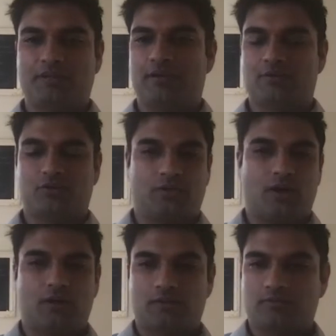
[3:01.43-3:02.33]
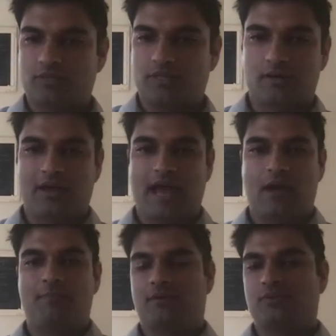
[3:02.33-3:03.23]
out a strong, you know,
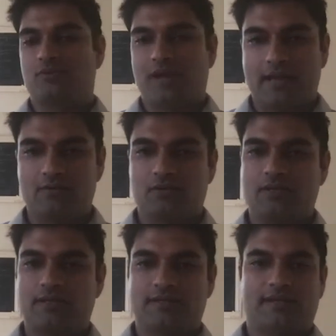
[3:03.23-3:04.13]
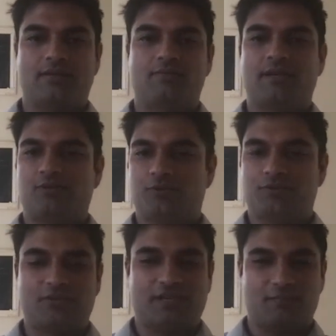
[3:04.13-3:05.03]
outbound strategy. That's how you make sure
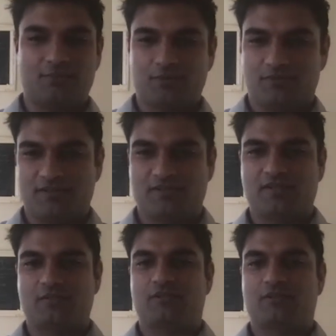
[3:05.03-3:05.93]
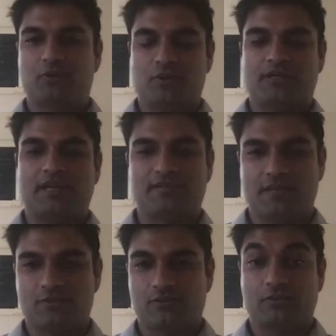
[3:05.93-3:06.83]
you set up your systems and your
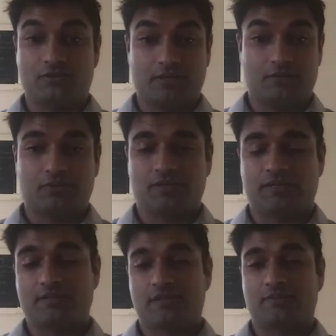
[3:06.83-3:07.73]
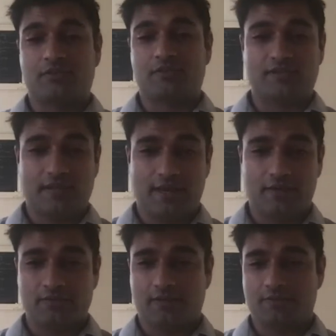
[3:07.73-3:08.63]
organization, your sales organization to
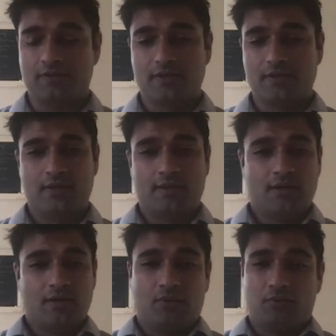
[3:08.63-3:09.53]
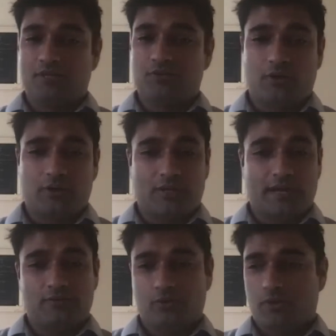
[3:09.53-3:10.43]
scale. So when we jo- when
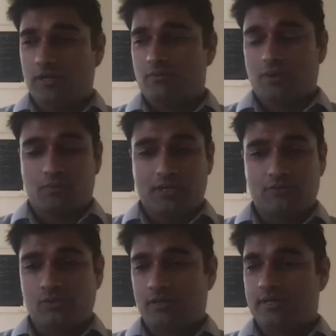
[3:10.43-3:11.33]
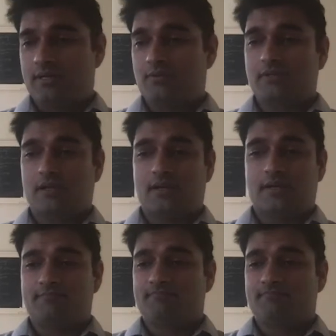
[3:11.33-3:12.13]
I joined, when we joined, it was a